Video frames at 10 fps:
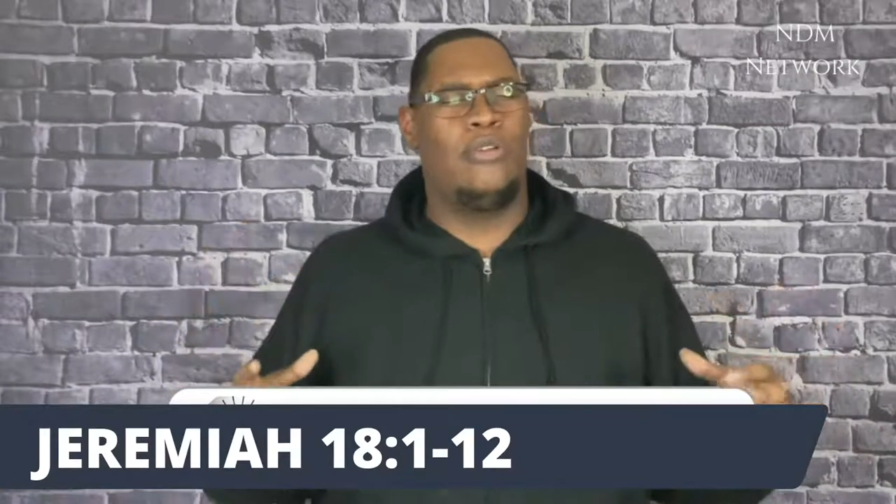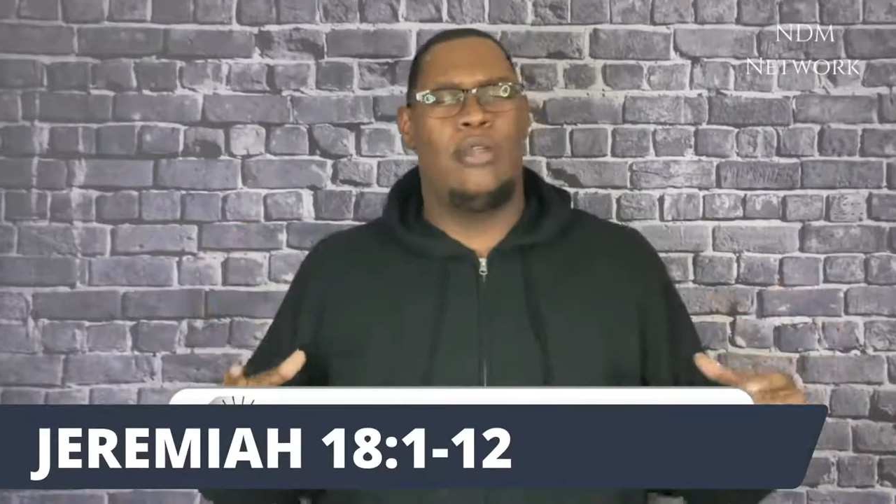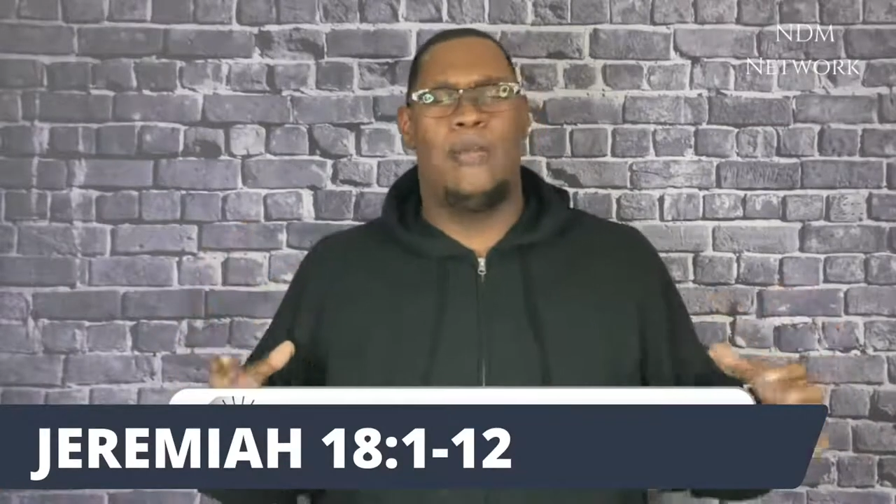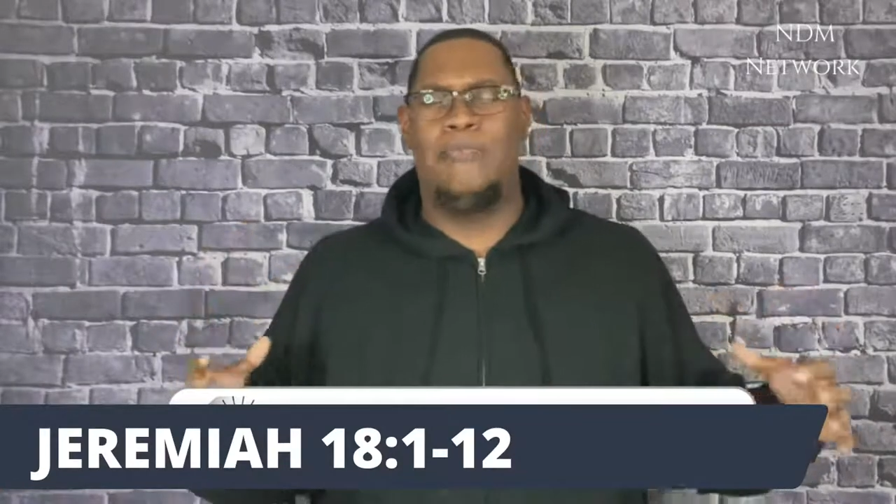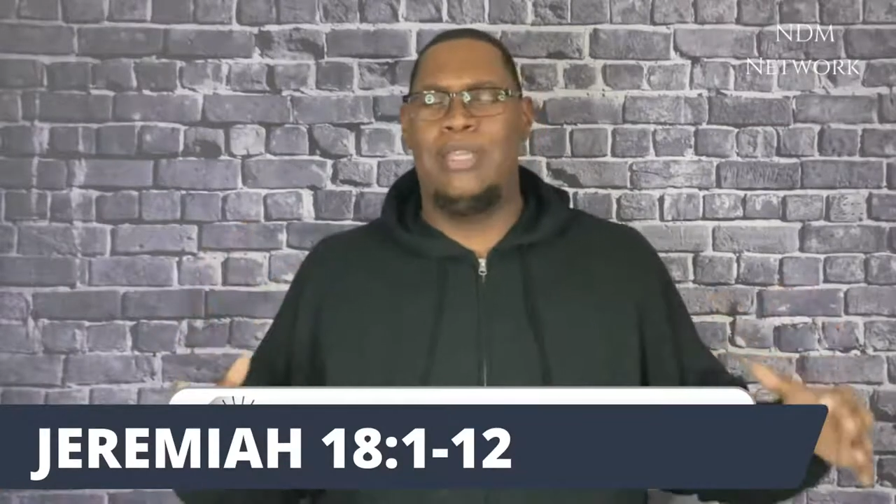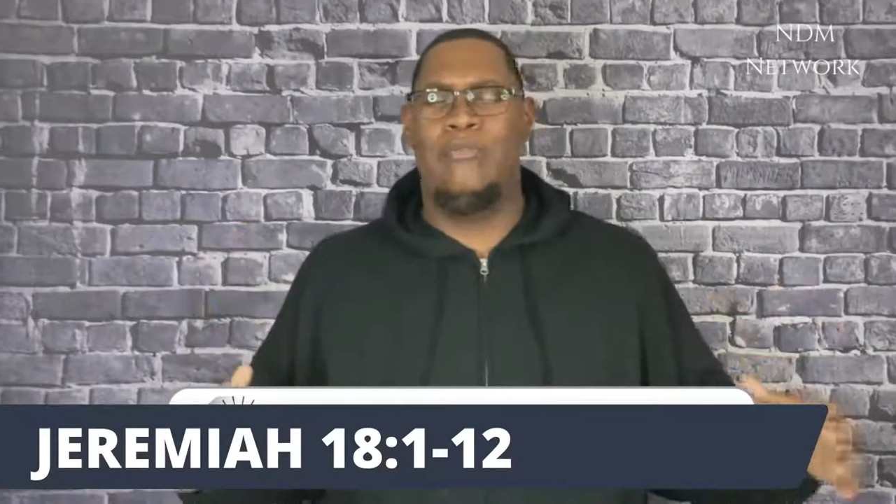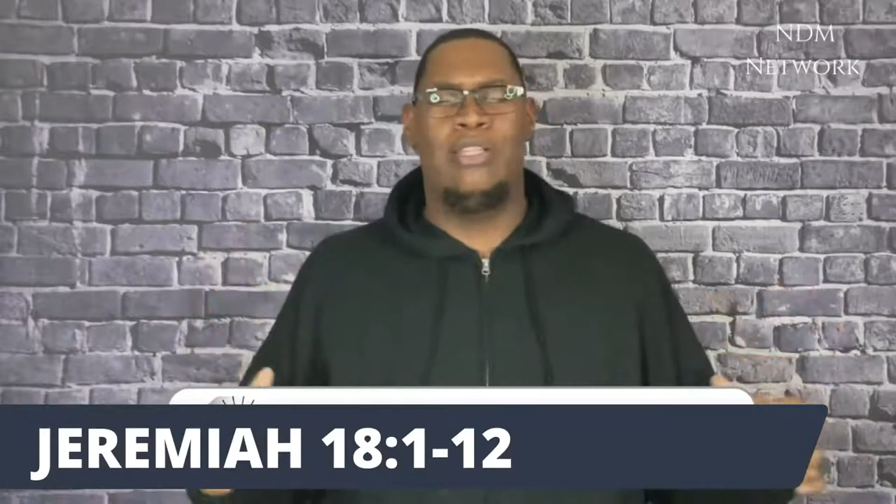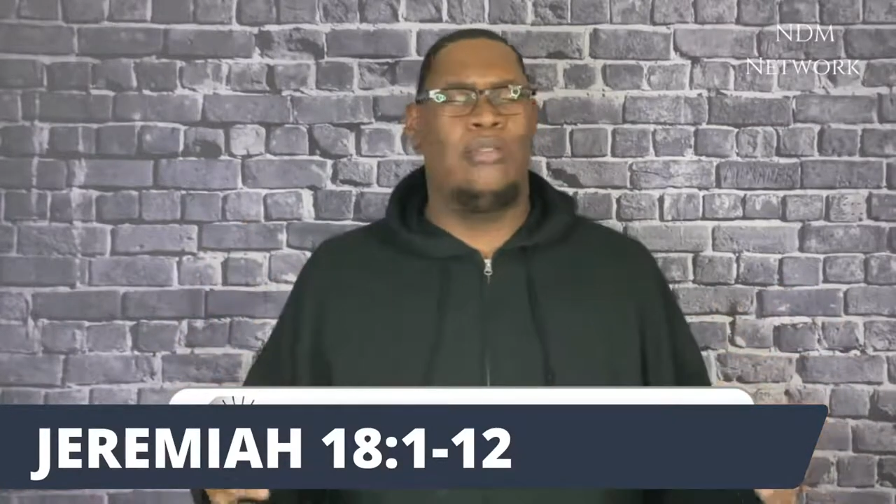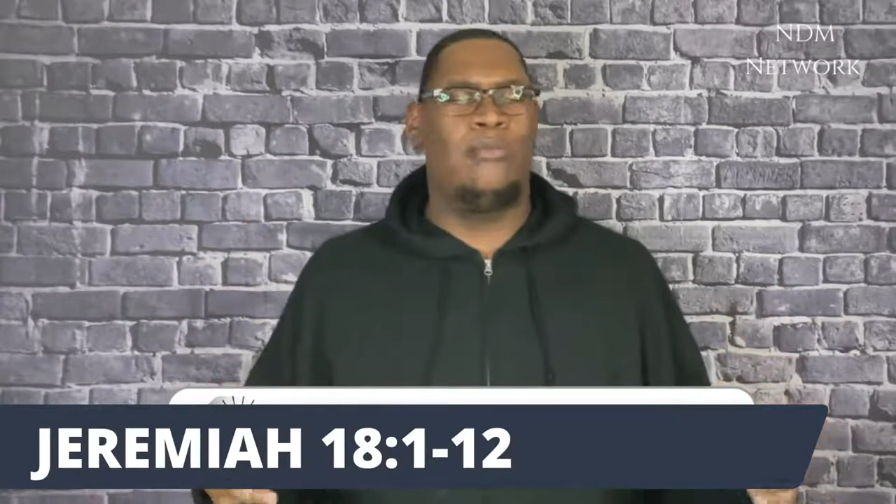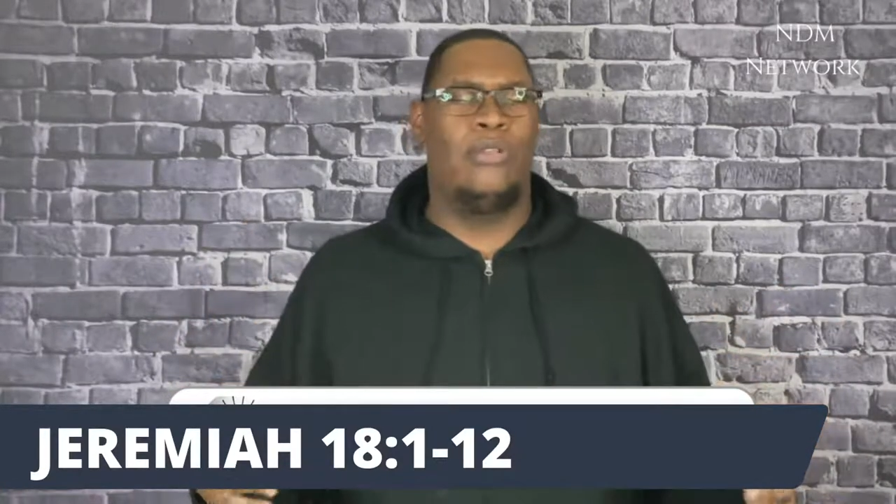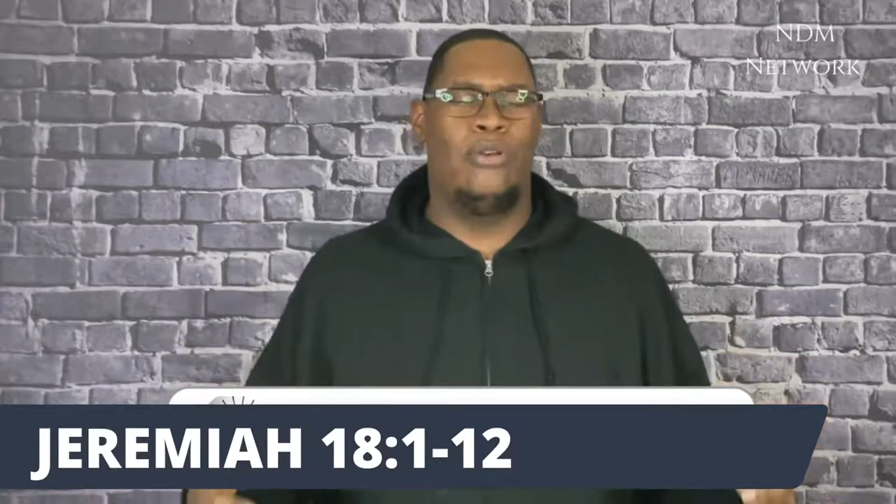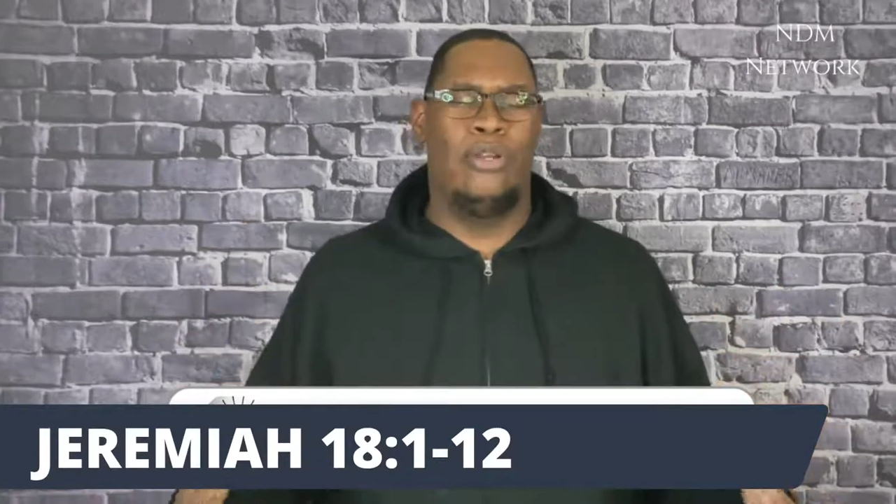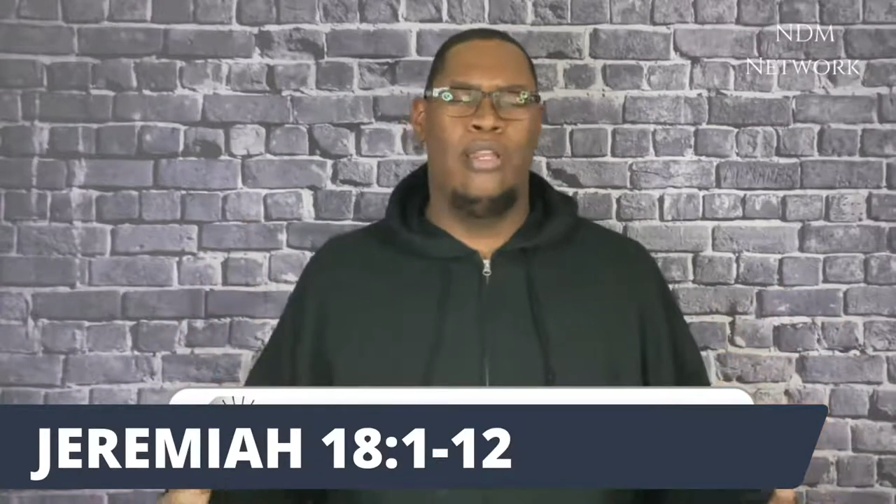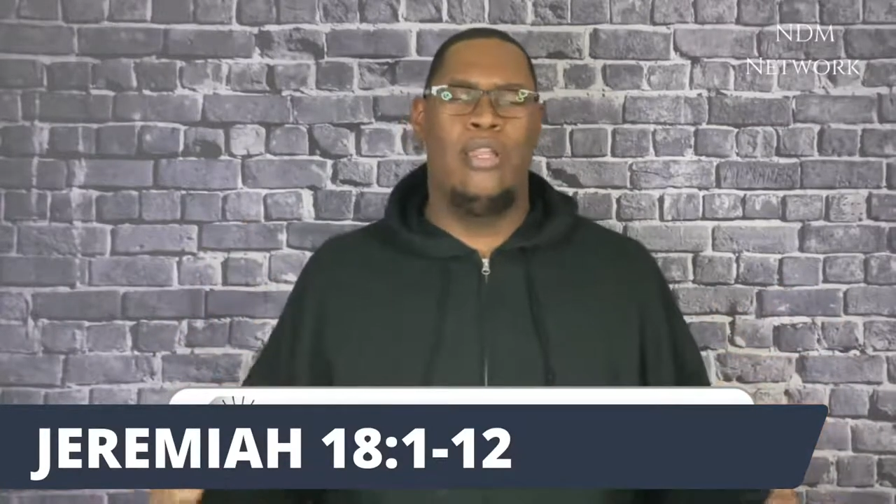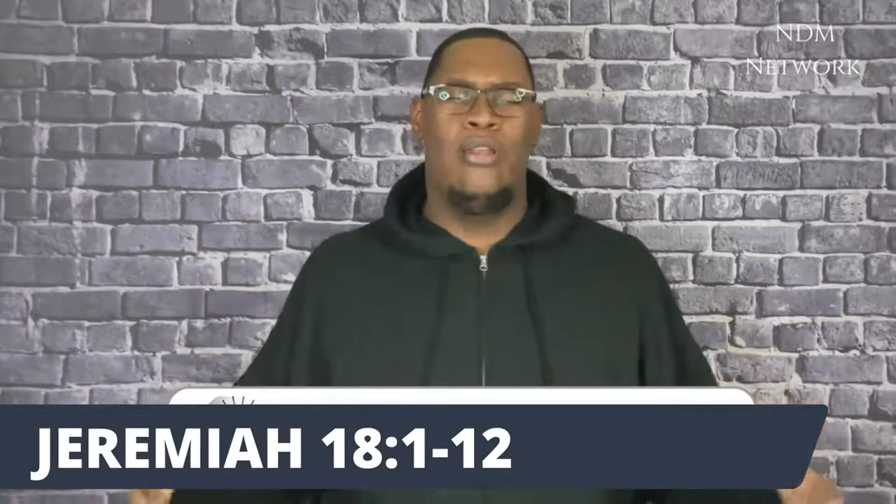Lord, and be with them, Lord,